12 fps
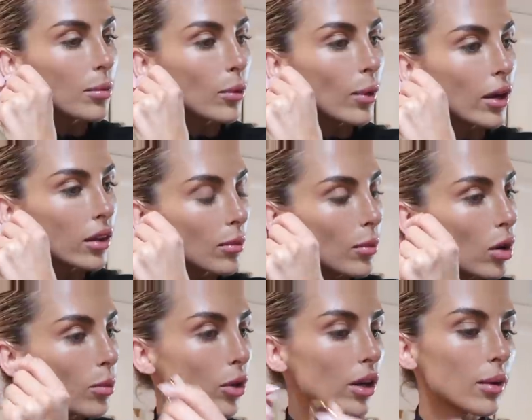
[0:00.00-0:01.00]
I've been wearing them
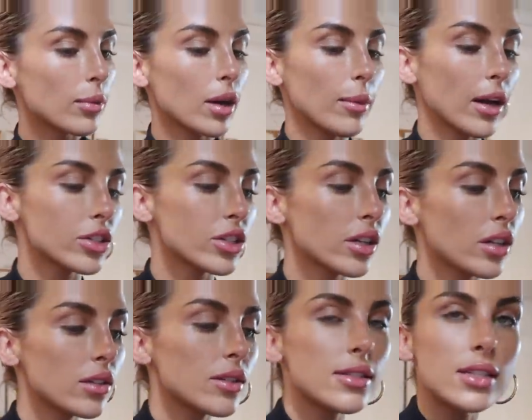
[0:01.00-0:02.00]
all morning, but I'm actually
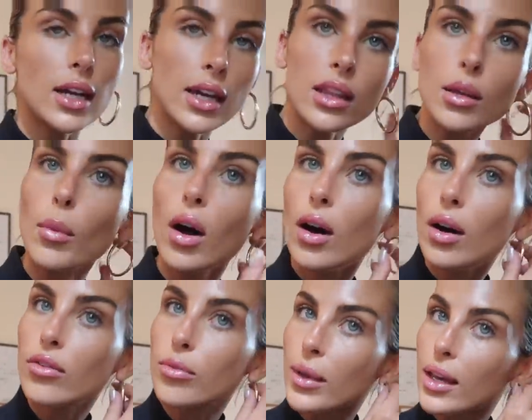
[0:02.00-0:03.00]
gonna take them
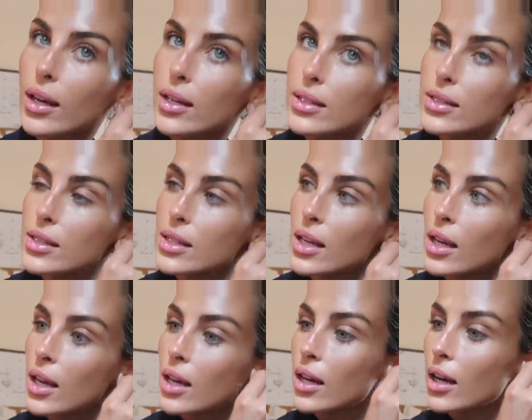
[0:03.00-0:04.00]
off because
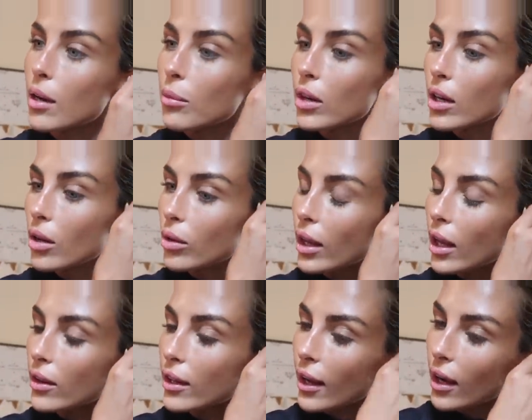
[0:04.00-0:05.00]
I'm gonna go lay
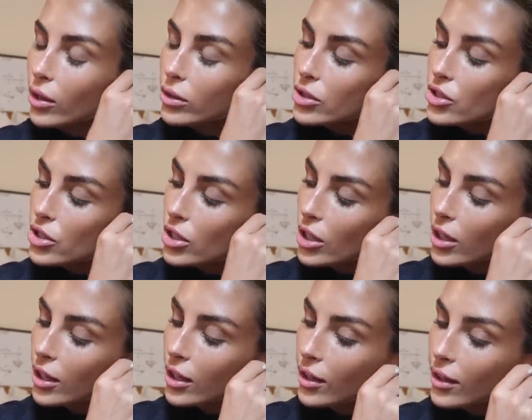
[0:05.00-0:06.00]
on the couch
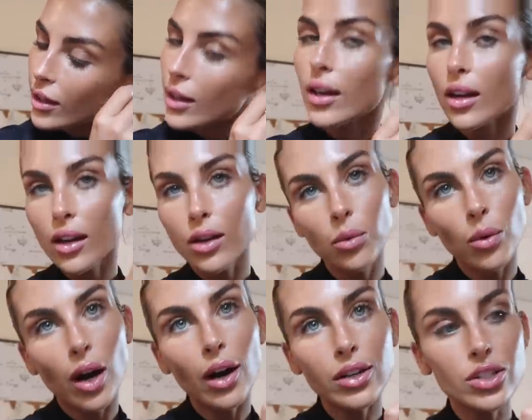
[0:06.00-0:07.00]
and
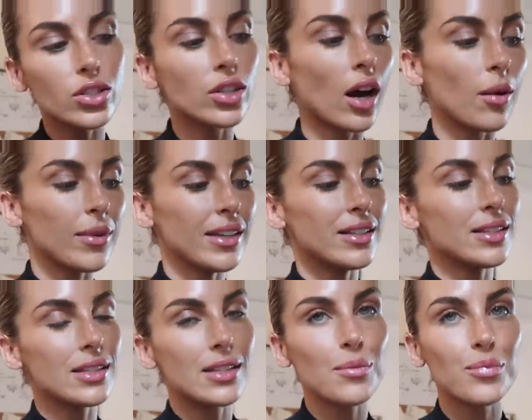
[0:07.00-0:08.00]
watch Tommy's
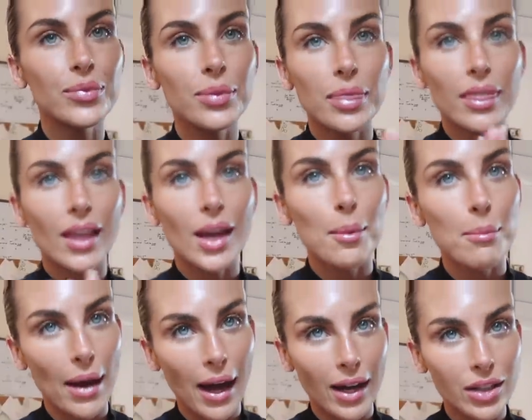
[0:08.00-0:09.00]

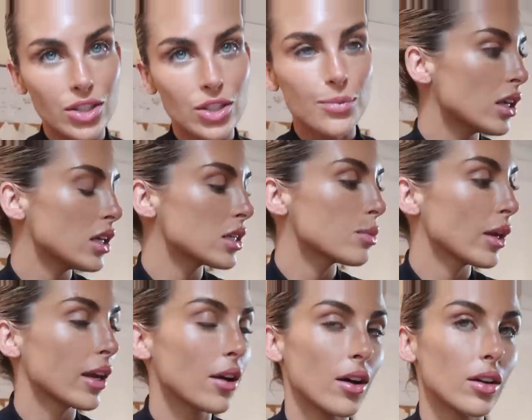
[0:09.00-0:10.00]
match. He is
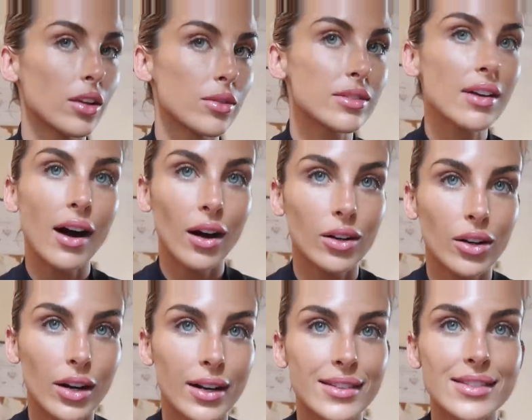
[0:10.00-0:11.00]
playing Carlos
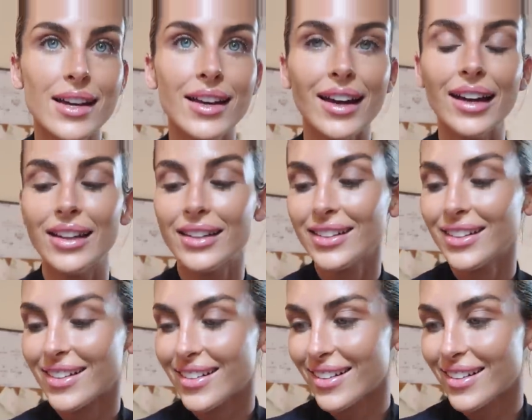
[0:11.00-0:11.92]
Alcaraz again,